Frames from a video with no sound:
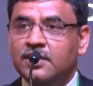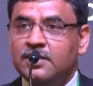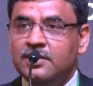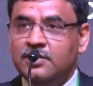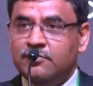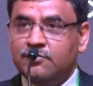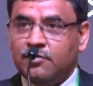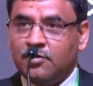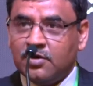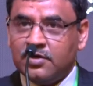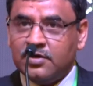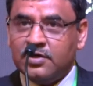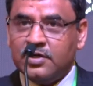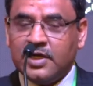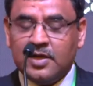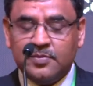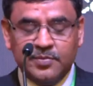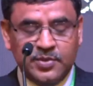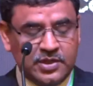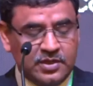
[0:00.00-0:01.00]
the foreign
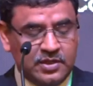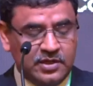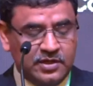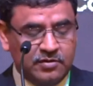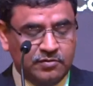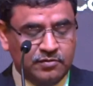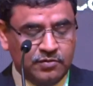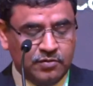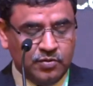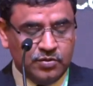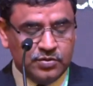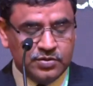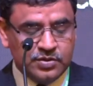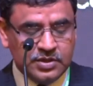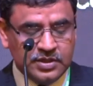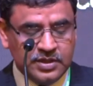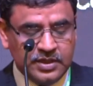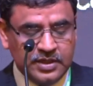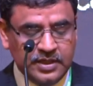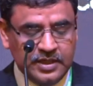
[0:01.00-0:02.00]
capital inflows
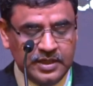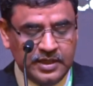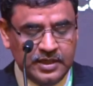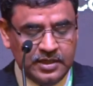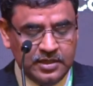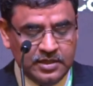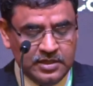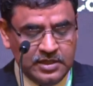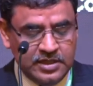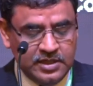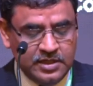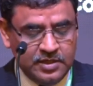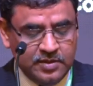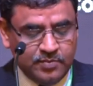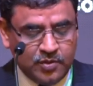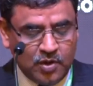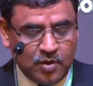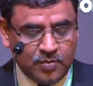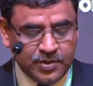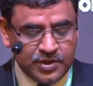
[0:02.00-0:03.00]
in the
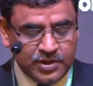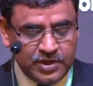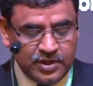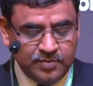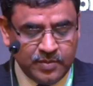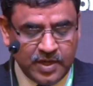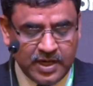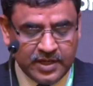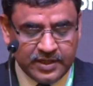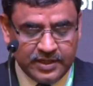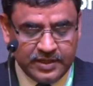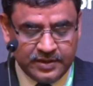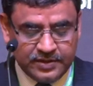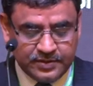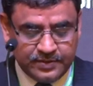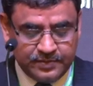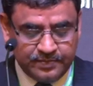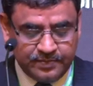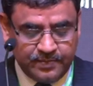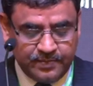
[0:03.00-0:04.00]
property market.